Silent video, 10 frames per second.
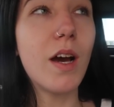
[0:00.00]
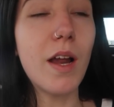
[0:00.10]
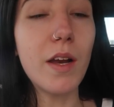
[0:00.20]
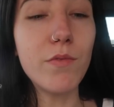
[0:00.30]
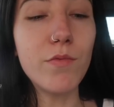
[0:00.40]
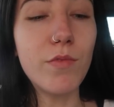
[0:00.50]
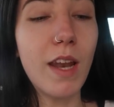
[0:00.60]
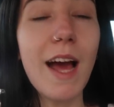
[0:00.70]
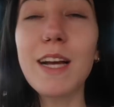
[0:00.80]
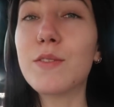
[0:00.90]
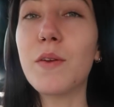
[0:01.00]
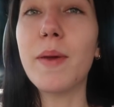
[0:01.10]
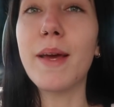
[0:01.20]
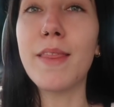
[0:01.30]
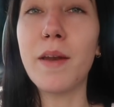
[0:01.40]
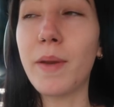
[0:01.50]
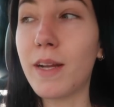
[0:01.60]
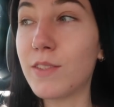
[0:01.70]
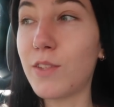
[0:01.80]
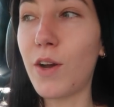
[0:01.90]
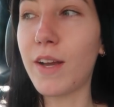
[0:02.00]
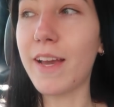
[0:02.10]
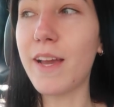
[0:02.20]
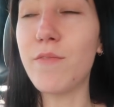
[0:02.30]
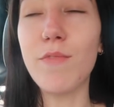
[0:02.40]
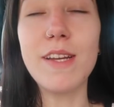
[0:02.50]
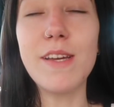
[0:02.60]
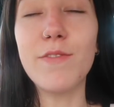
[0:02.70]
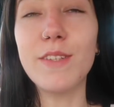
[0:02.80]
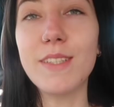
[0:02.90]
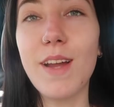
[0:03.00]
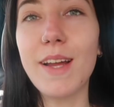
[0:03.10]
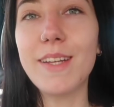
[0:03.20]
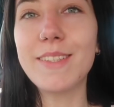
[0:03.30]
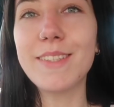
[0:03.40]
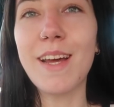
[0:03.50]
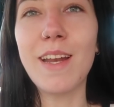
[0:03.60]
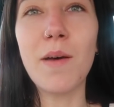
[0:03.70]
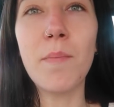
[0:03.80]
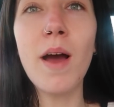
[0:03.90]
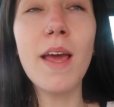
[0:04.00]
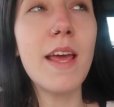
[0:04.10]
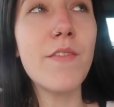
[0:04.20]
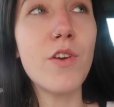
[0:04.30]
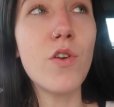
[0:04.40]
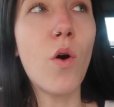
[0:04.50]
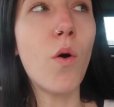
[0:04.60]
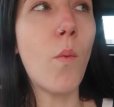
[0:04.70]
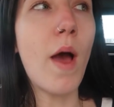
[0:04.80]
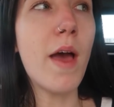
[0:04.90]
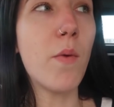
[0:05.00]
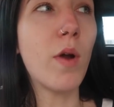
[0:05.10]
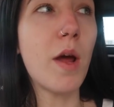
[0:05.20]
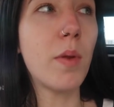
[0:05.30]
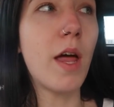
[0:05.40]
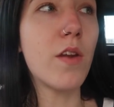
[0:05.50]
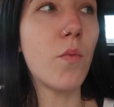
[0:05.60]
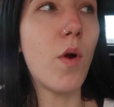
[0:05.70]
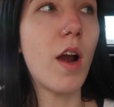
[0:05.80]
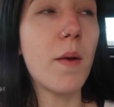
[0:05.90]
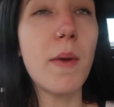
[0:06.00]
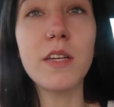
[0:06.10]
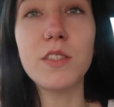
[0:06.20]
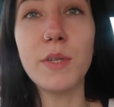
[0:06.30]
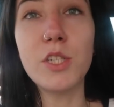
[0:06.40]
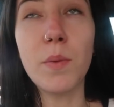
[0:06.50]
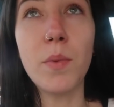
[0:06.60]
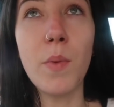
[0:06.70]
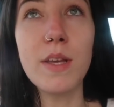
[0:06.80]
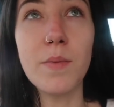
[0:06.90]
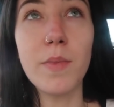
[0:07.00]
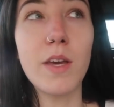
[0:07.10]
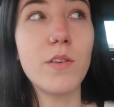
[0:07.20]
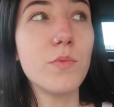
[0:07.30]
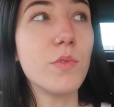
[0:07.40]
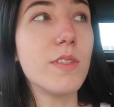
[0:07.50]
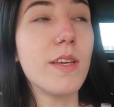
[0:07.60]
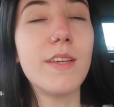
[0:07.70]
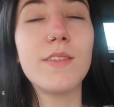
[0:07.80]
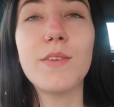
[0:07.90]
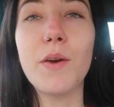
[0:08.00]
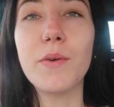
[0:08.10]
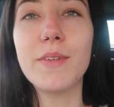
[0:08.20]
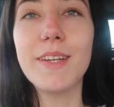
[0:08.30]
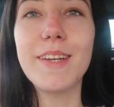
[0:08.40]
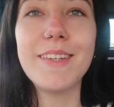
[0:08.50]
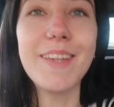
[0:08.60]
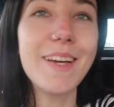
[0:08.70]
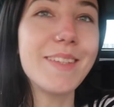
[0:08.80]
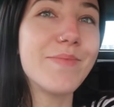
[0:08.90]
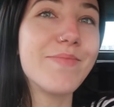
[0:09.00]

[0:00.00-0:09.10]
and relax for a bit, and then I'm gonna start getting ready for tonight. And I might even not wear what I planned on wearing. I might switch up and wear something else, we'll see. So yeah.